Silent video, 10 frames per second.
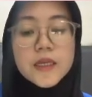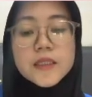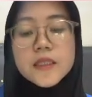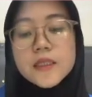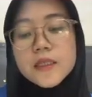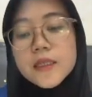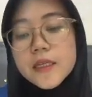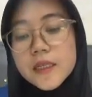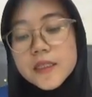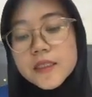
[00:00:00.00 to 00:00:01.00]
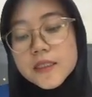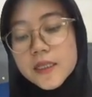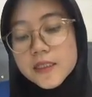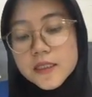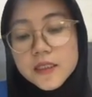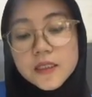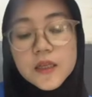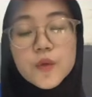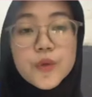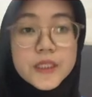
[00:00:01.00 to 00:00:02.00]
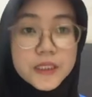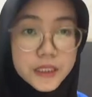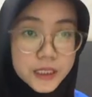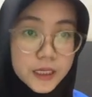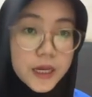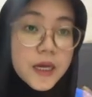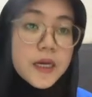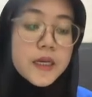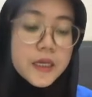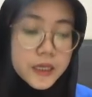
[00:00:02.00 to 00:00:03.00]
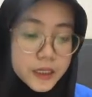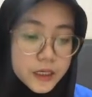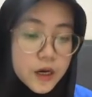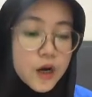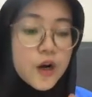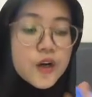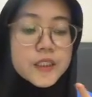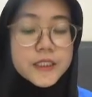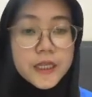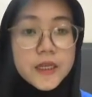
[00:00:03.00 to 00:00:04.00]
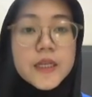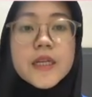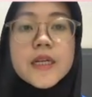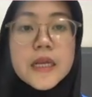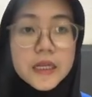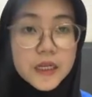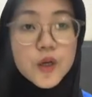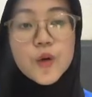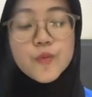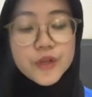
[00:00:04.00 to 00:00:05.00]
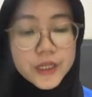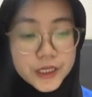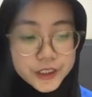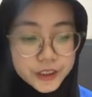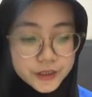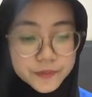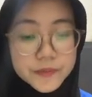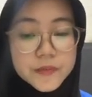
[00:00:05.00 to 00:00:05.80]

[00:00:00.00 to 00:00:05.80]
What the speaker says: It is a sentence that we see, hear, or say in daily communication.